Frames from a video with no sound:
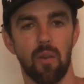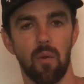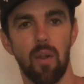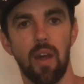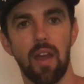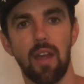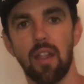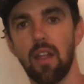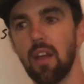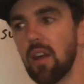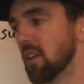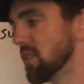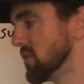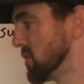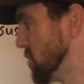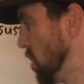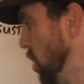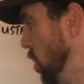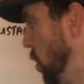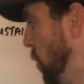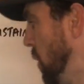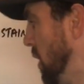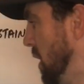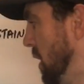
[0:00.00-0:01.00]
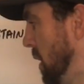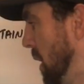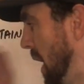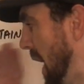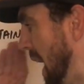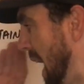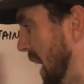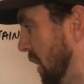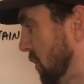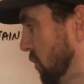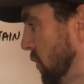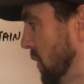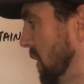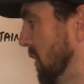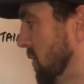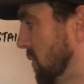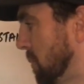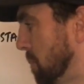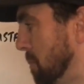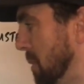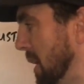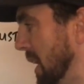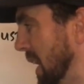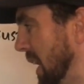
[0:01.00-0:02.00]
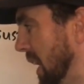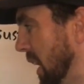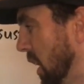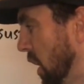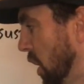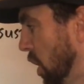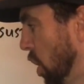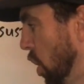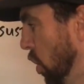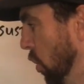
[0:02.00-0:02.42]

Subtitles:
Right? So actually being